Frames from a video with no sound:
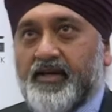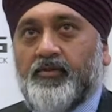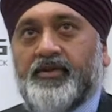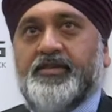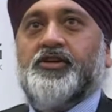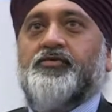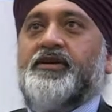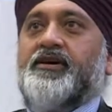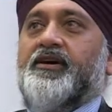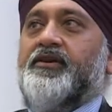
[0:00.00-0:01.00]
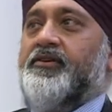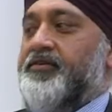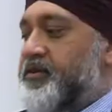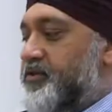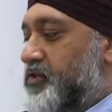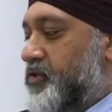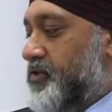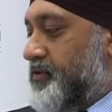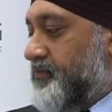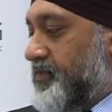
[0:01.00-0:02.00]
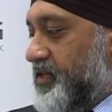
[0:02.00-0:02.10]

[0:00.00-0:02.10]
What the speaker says: well, this could be a real solution.